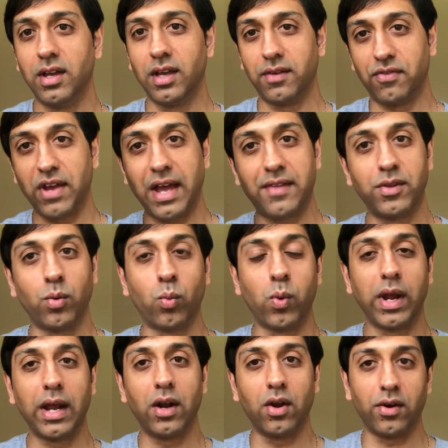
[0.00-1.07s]
If you have the
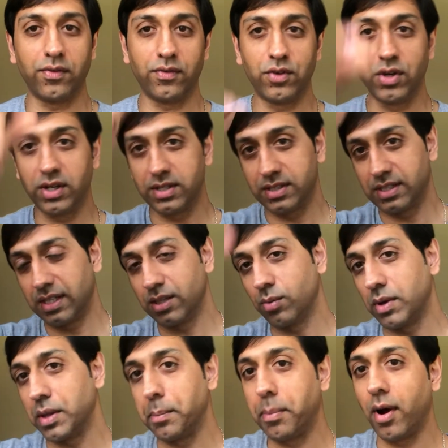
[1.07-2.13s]
wheel off, you can see where
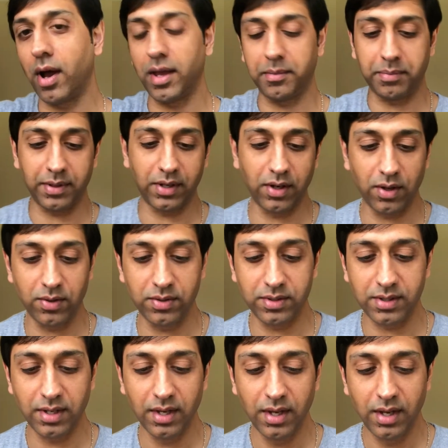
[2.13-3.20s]
the pipe goes
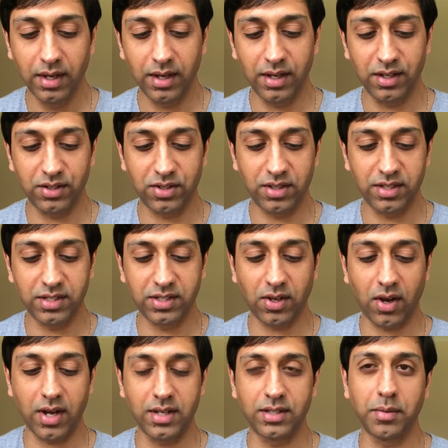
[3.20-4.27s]
to the
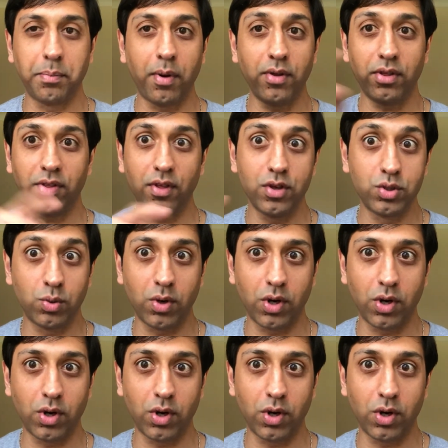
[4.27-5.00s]
side. So both of those were